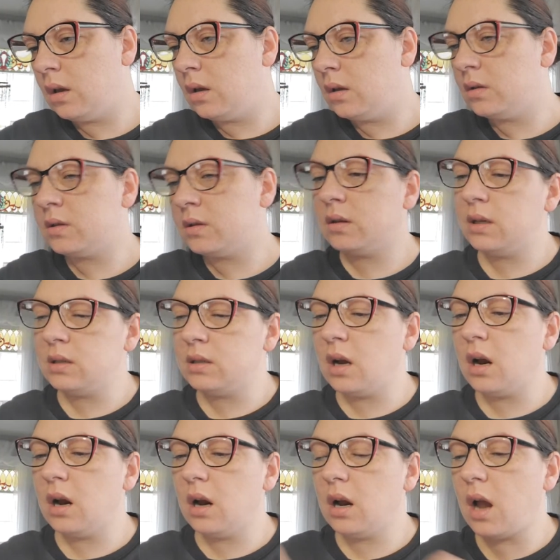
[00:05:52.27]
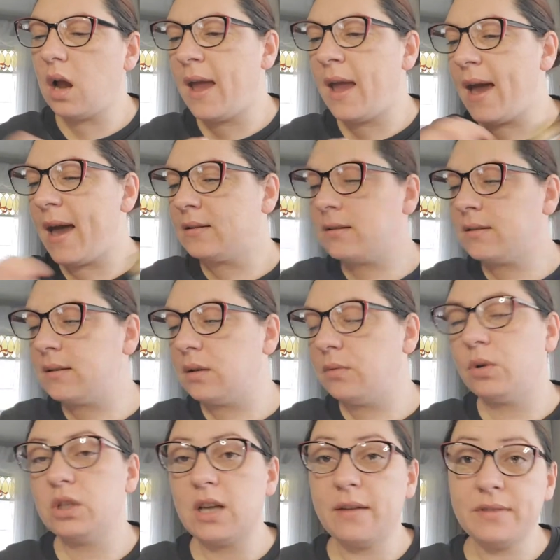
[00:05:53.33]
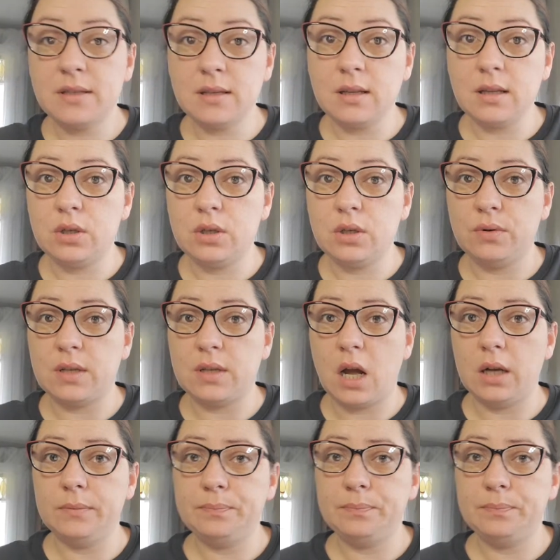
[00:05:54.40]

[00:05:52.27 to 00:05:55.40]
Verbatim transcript: So these are, I asked, well, Jeff's still in Tucson.